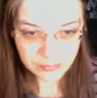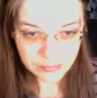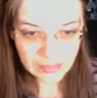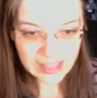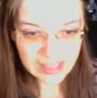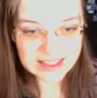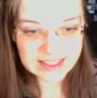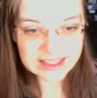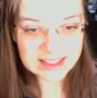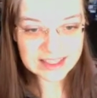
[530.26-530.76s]

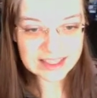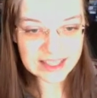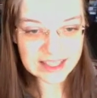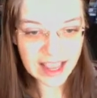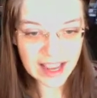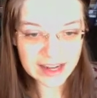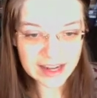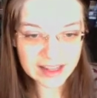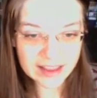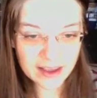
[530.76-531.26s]
The
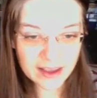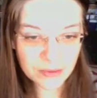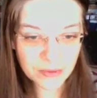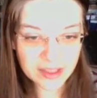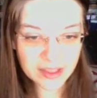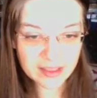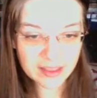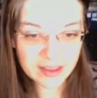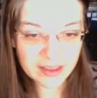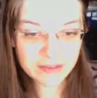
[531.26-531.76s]
society that we
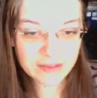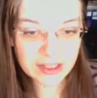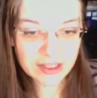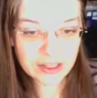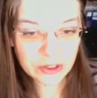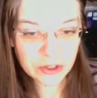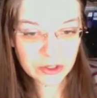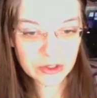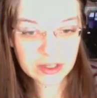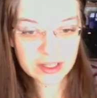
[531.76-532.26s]
live in
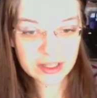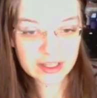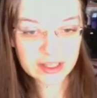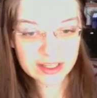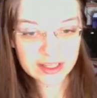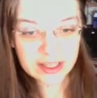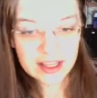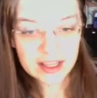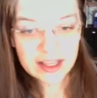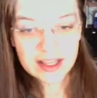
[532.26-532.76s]

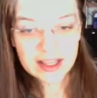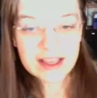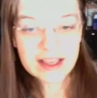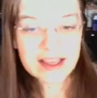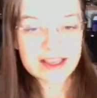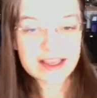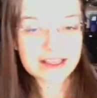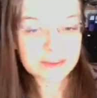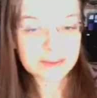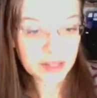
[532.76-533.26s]
currently
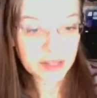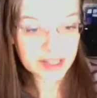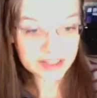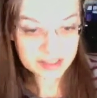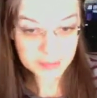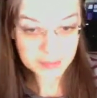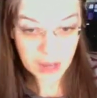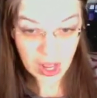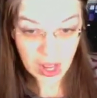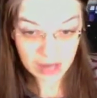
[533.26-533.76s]
is placed
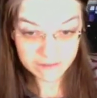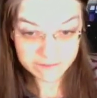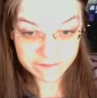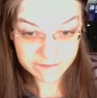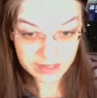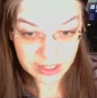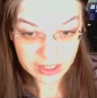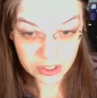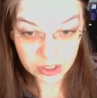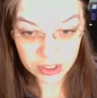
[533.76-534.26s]
upon
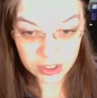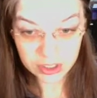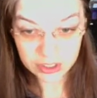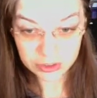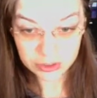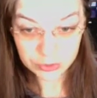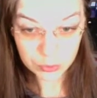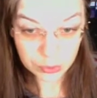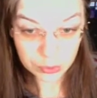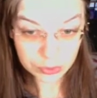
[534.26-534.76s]
fear,
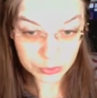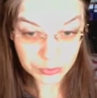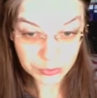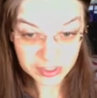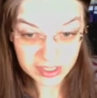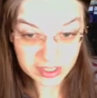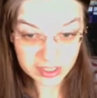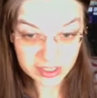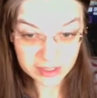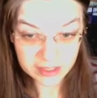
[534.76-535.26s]
controlled
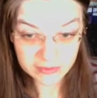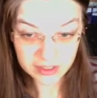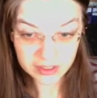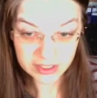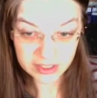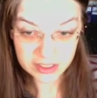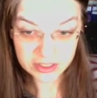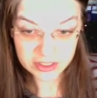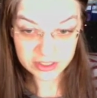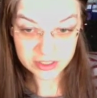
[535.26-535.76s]
greed, and
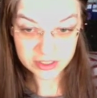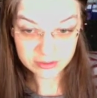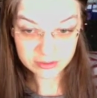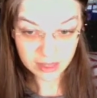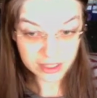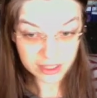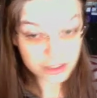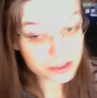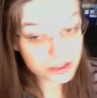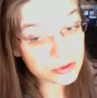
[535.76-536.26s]
religion.
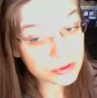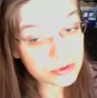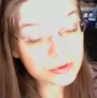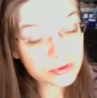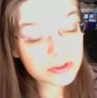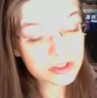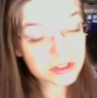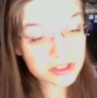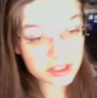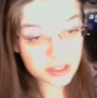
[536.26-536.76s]
I choose
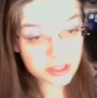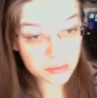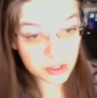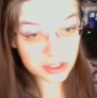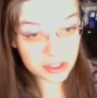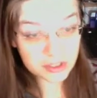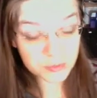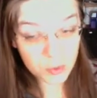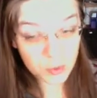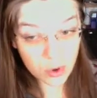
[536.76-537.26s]
to see
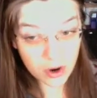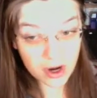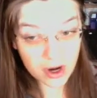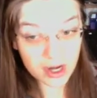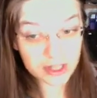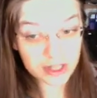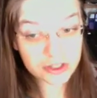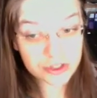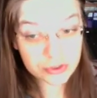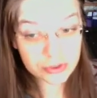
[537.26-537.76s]
much more, and I
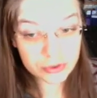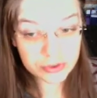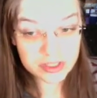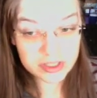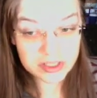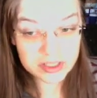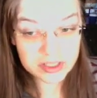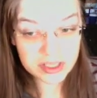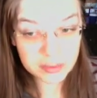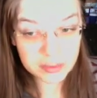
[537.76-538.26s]
choose to
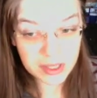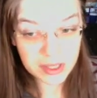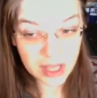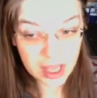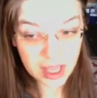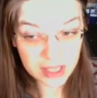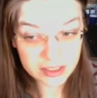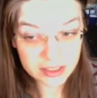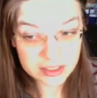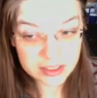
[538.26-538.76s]
see
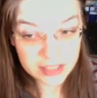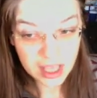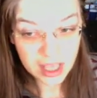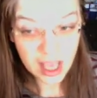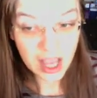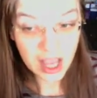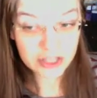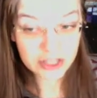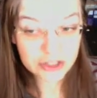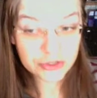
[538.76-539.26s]
beyond this.
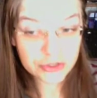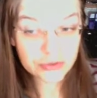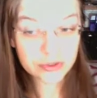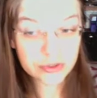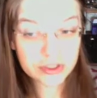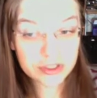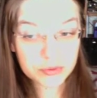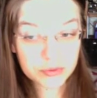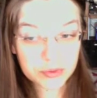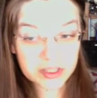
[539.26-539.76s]
I choose
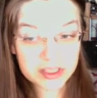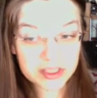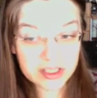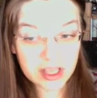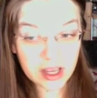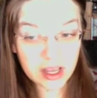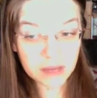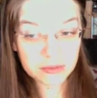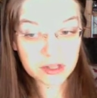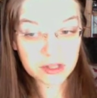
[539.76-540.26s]
to
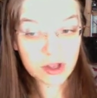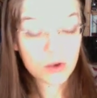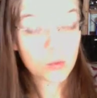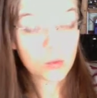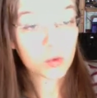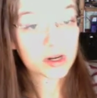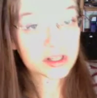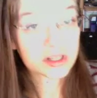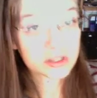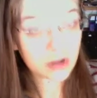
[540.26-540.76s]
accept
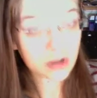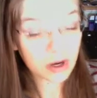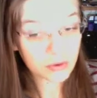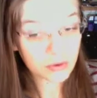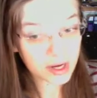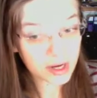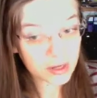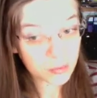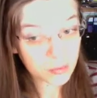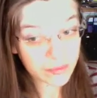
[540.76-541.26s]
what is
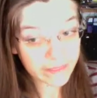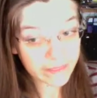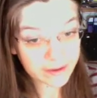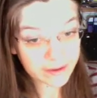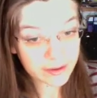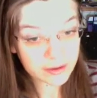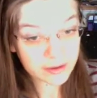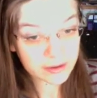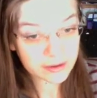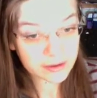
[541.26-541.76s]
already
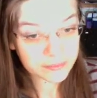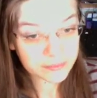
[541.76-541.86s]
within.